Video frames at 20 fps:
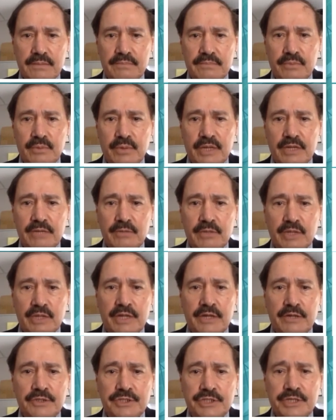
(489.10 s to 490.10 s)
parenchymal
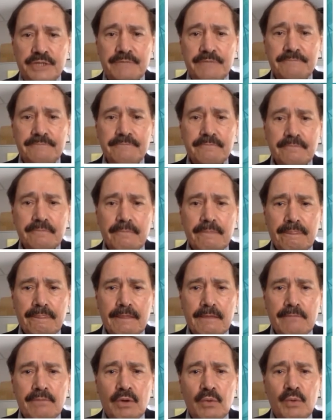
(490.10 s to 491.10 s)
energy,
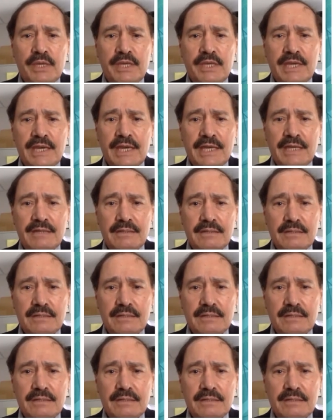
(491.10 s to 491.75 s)
but we can't